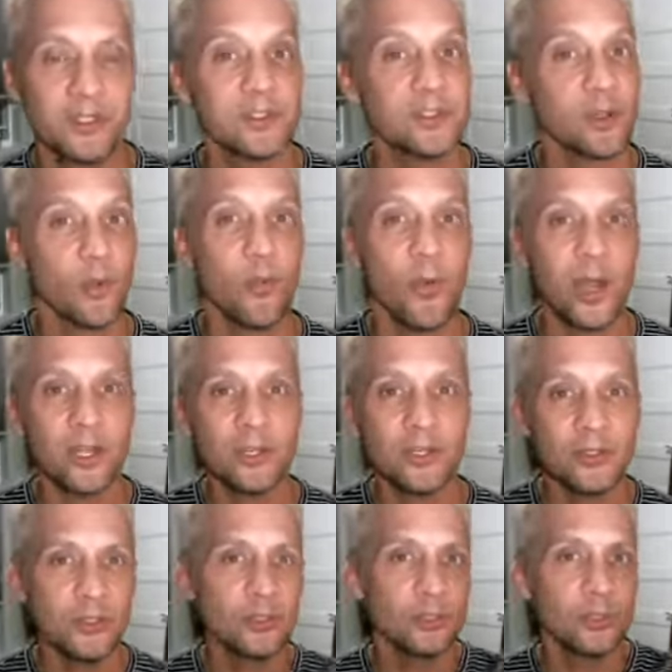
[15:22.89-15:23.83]
So why don't
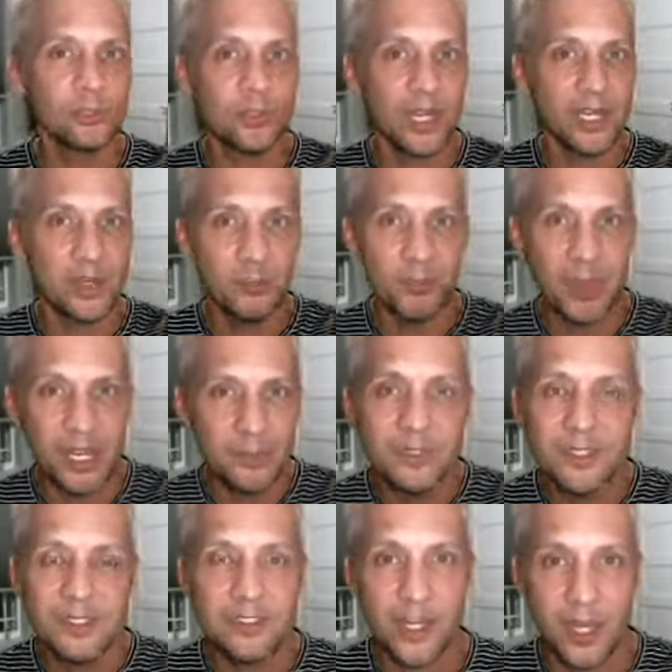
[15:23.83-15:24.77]
you do little tiny
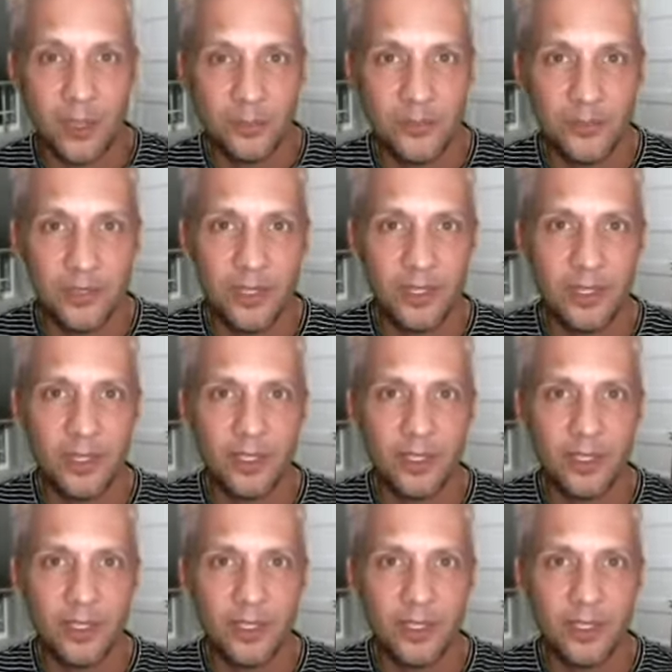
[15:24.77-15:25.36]
baby steps?